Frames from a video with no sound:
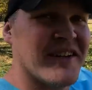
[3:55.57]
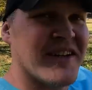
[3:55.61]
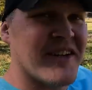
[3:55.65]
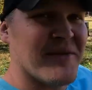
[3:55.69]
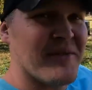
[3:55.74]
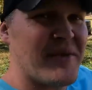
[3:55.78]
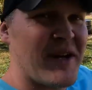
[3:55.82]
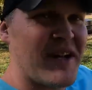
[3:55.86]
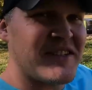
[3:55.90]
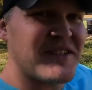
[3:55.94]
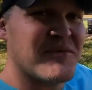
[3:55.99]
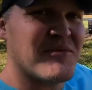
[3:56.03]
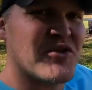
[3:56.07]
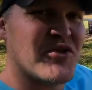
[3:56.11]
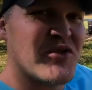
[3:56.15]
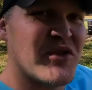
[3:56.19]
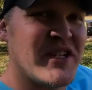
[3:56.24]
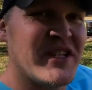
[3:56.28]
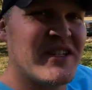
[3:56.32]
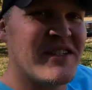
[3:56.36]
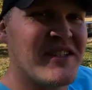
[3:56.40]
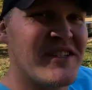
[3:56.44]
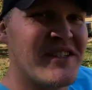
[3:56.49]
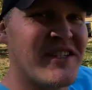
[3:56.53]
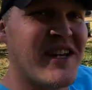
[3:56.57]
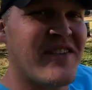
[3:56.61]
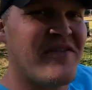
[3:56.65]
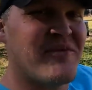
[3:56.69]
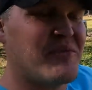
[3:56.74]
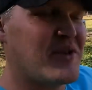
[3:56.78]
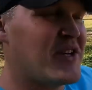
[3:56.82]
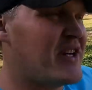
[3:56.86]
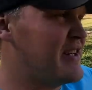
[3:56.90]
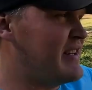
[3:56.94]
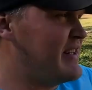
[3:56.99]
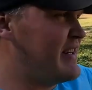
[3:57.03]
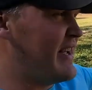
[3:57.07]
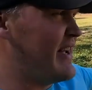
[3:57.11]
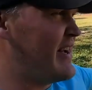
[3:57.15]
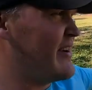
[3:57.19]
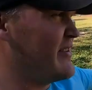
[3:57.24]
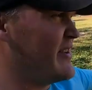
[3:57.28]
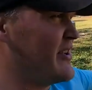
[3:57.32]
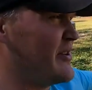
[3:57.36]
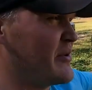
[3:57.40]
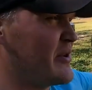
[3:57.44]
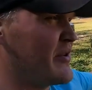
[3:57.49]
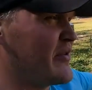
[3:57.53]
Had some trees and stuff I'm cutting
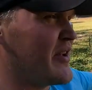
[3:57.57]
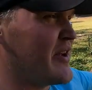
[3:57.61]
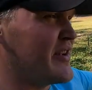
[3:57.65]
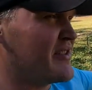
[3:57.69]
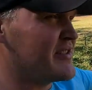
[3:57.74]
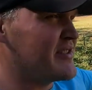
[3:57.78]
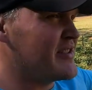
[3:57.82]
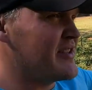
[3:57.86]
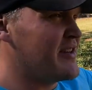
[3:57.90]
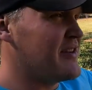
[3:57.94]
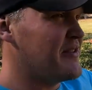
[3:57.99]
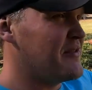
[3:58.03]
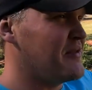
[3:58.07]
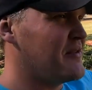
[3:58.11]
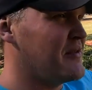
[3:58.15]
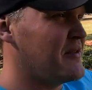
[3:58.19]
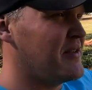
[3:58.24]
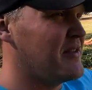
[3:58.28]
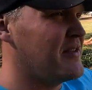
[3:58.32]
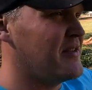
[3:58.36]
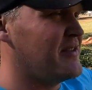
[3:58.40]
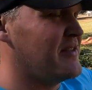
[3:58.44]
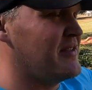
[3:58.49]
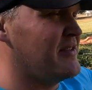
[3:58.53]
down, getting rid of that stuff.